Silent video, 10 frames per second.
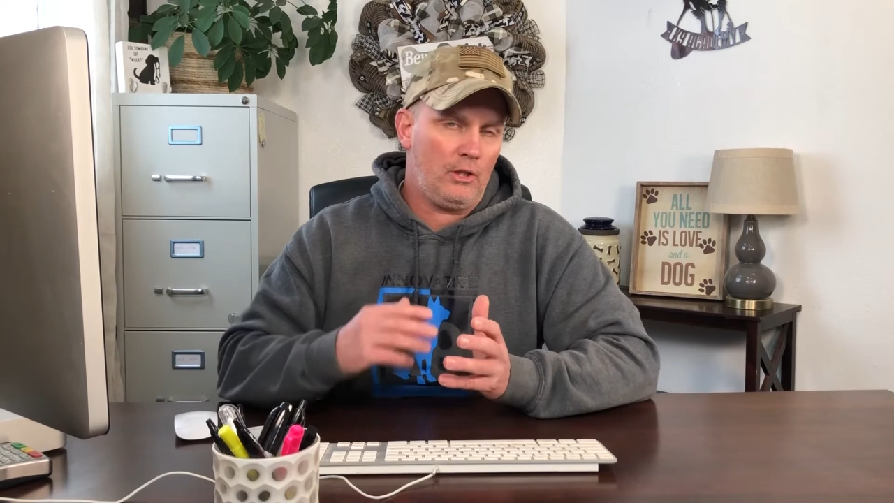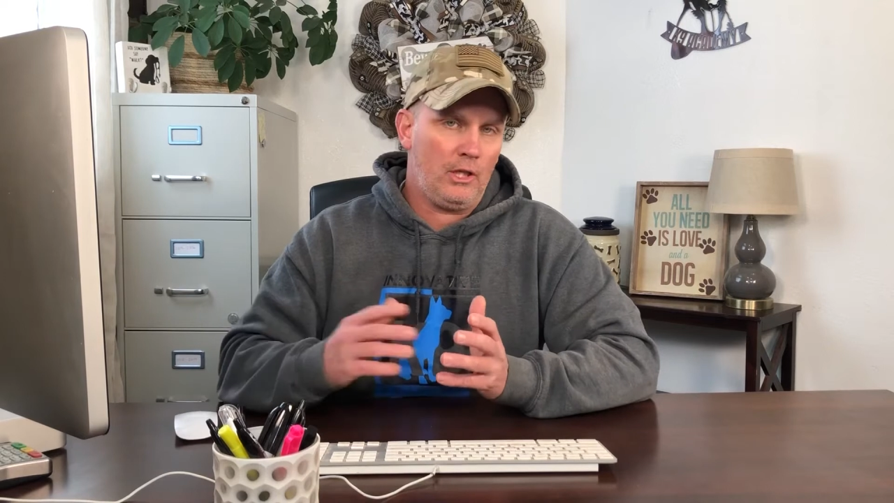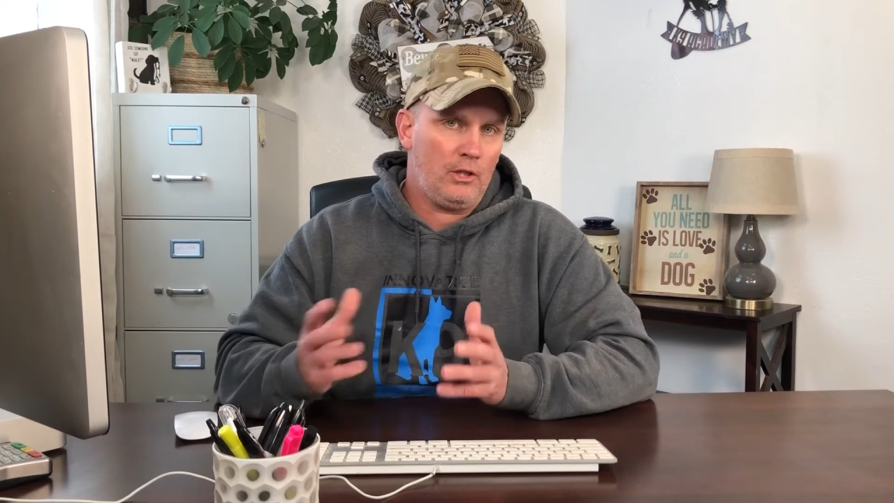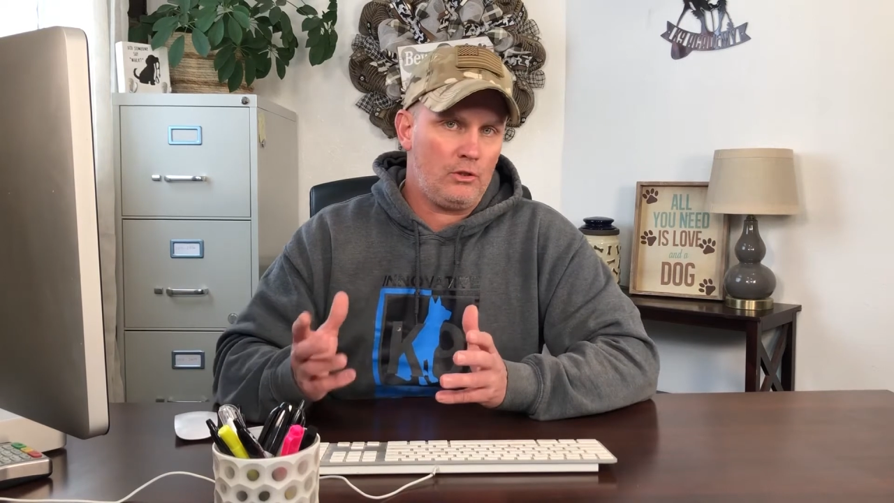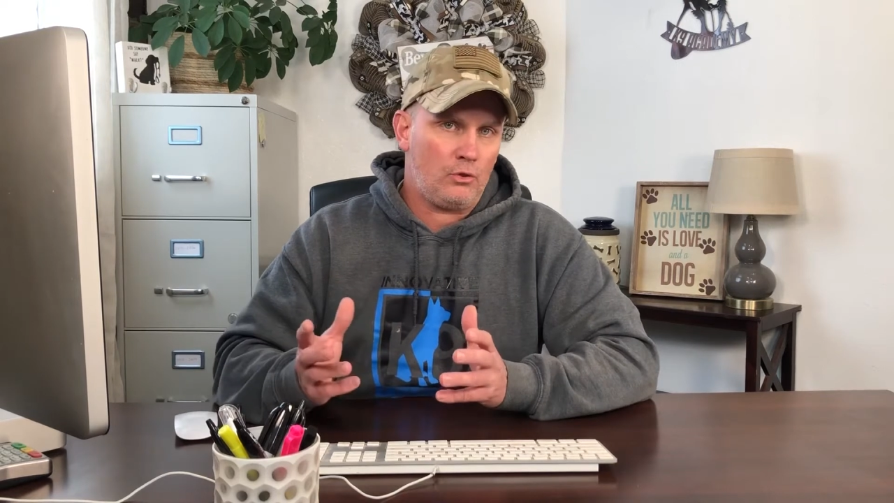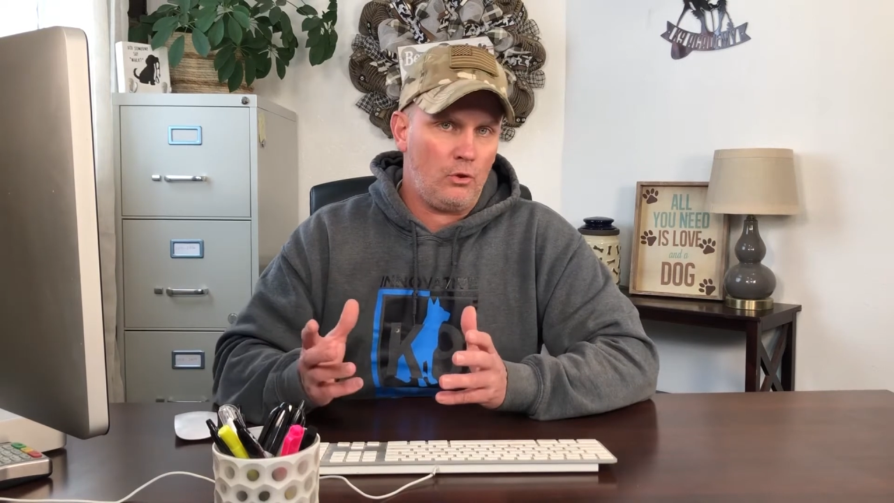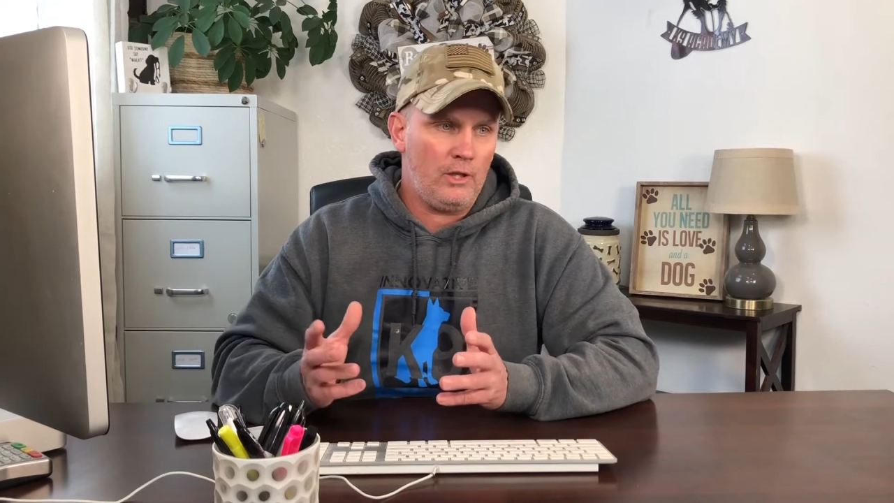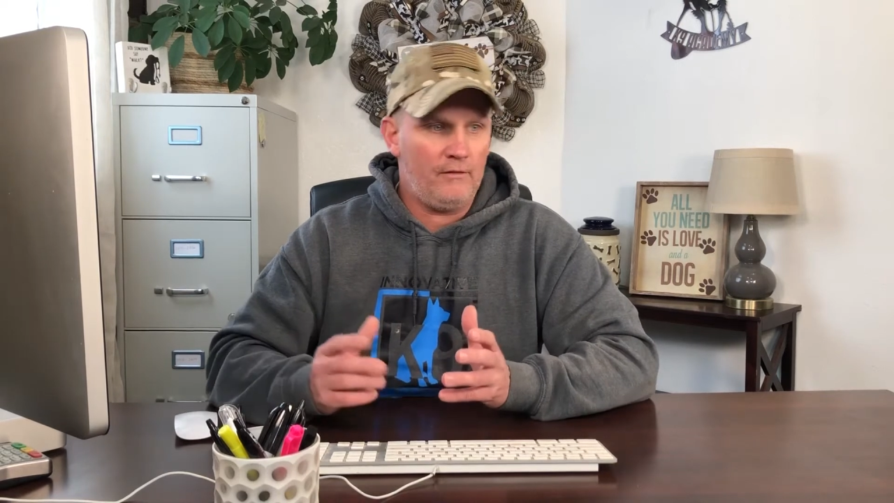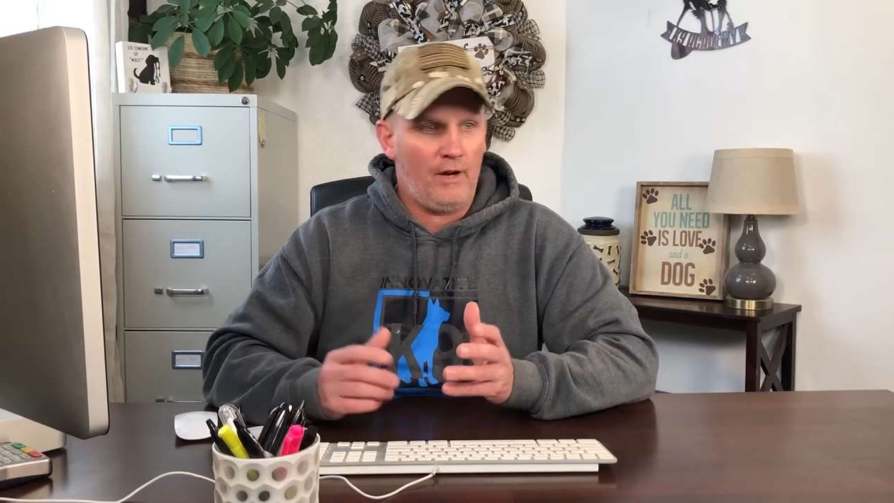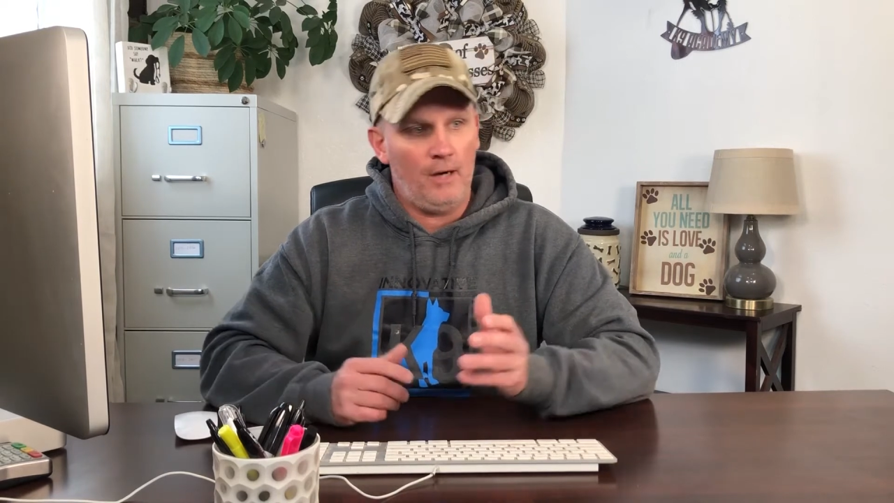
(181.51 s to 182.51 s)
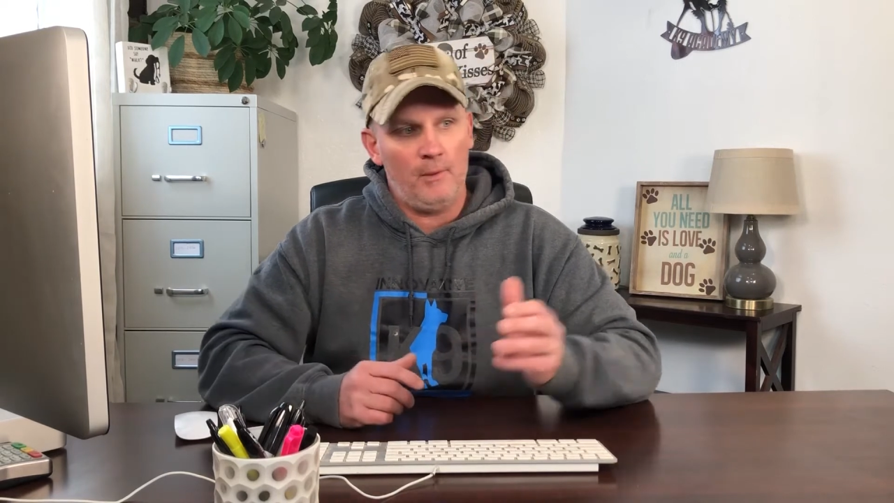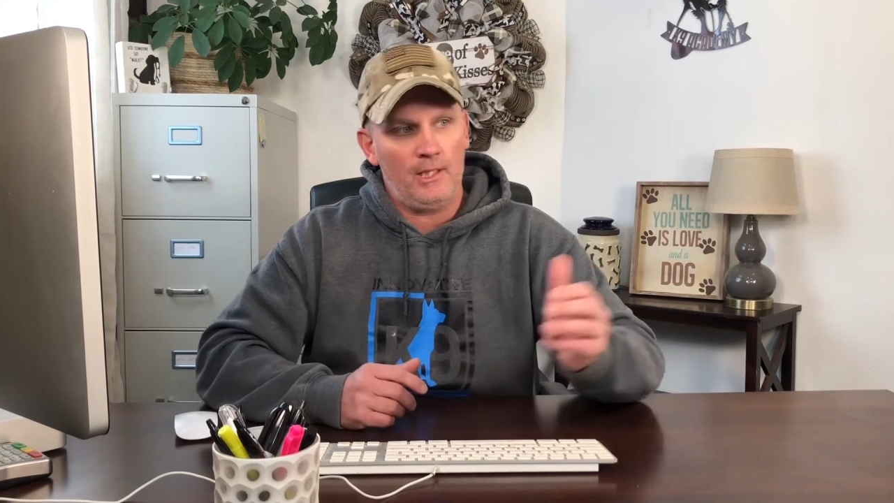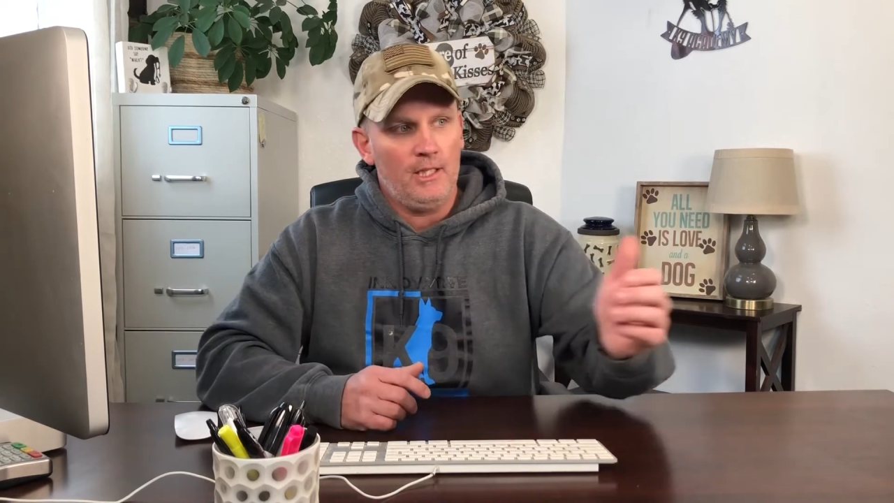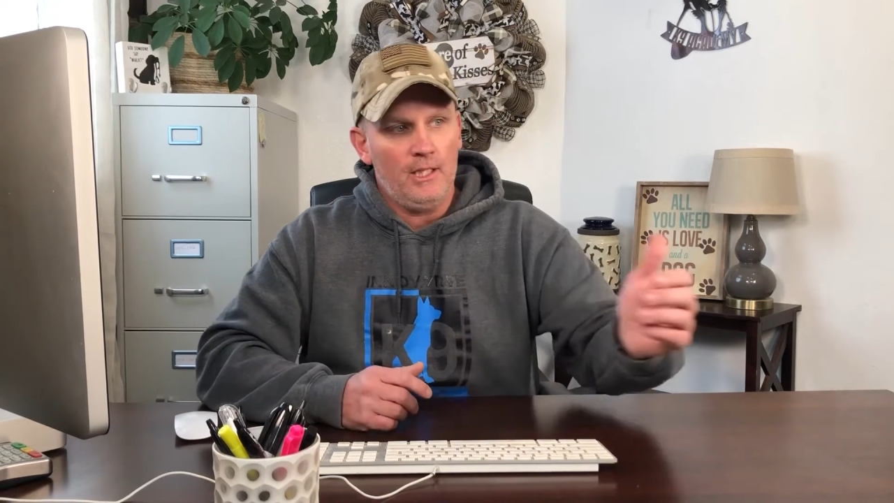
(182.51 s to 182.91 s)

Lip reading: going to control the environment,